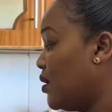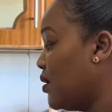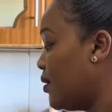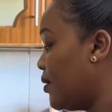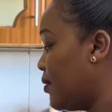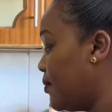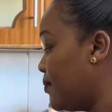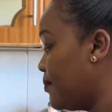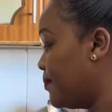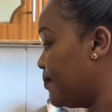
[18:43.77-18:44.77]

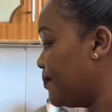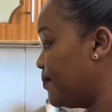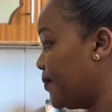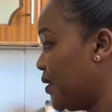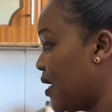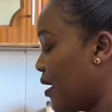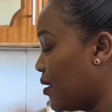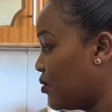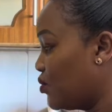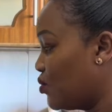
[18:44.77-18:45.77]
Um, yeah,
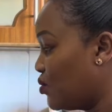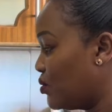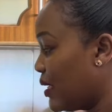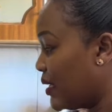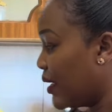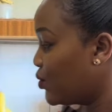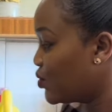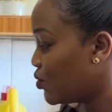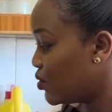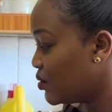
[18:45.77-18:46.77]
and I
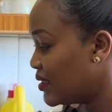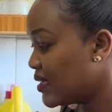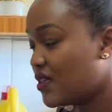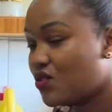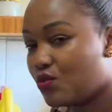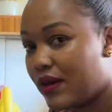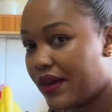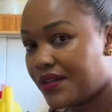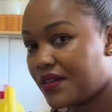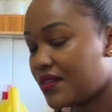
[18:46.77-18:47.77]
also decided to buy
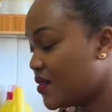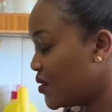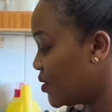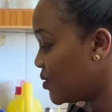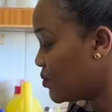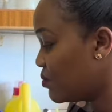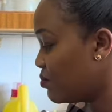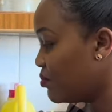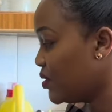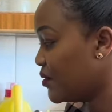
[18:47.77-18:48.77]
this
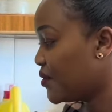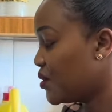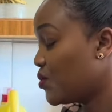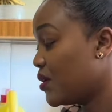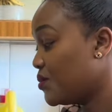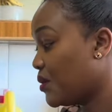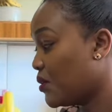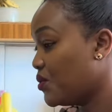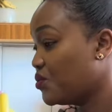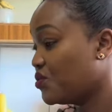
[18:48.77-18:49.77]
different one. We're
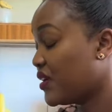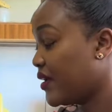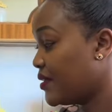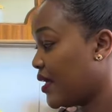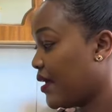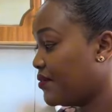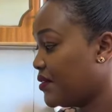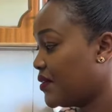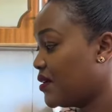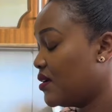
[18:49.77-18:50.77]
going to try it. I
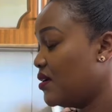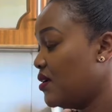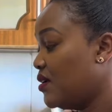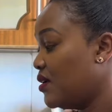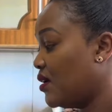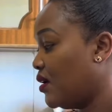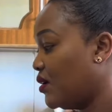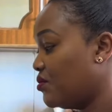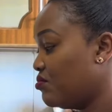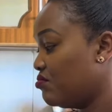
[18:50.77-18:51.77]
never uh,
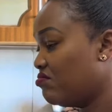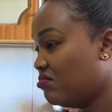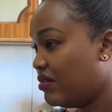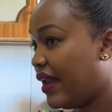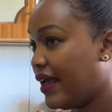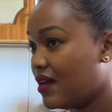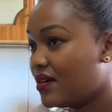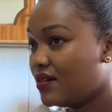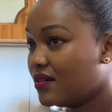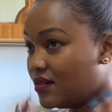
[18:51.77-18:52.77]
like
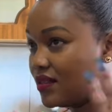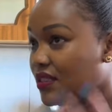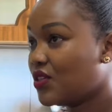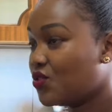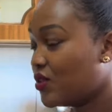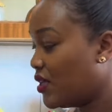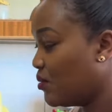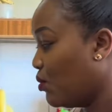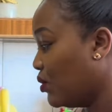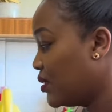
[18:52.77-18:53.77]
intentionally
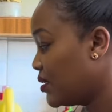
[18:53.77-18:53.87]
bought